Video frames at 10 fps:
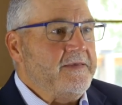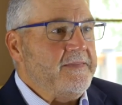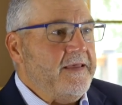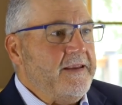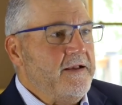
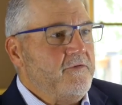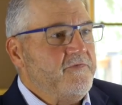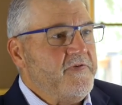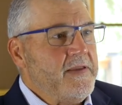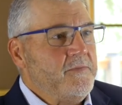that help
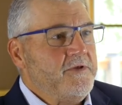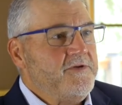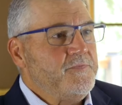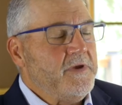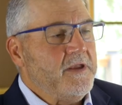
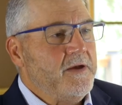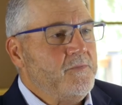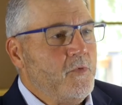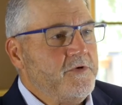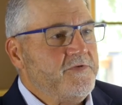families become
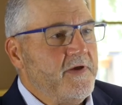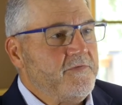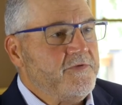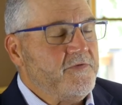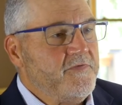more
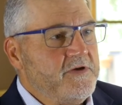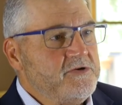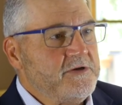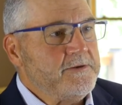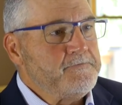self-sufficient.